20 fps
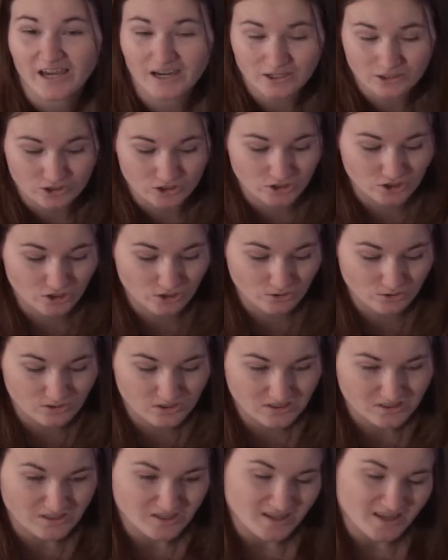actually
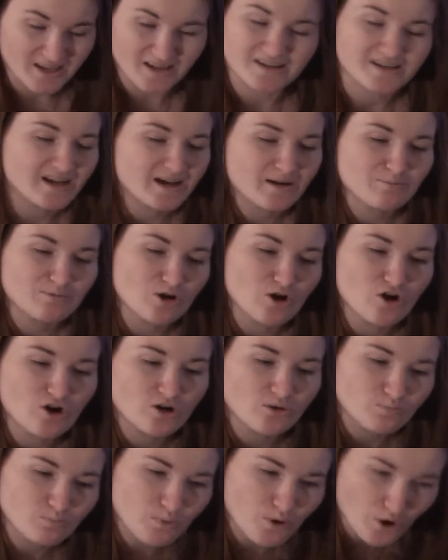use an app
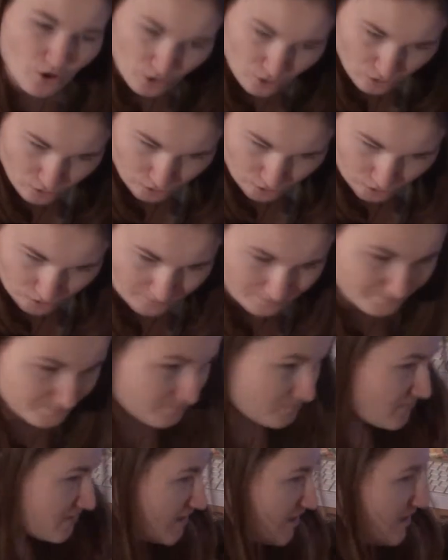called Polo.
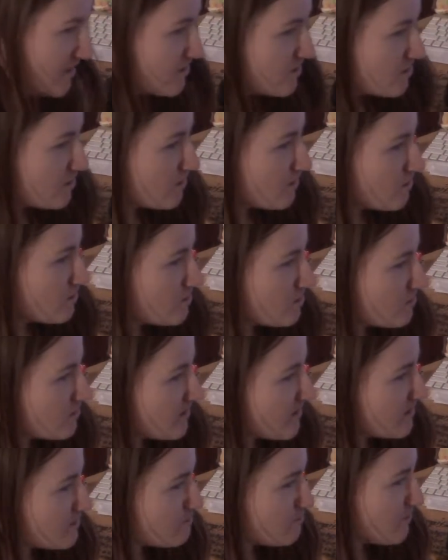So
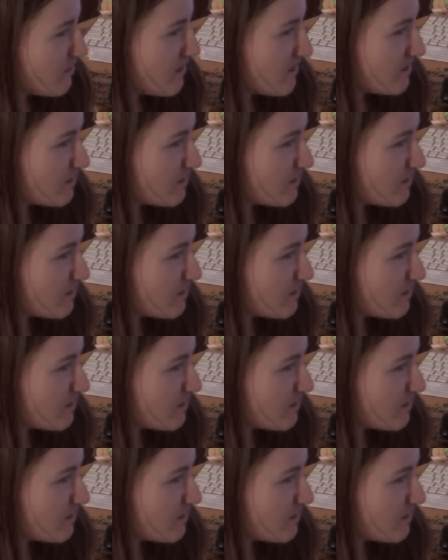that's why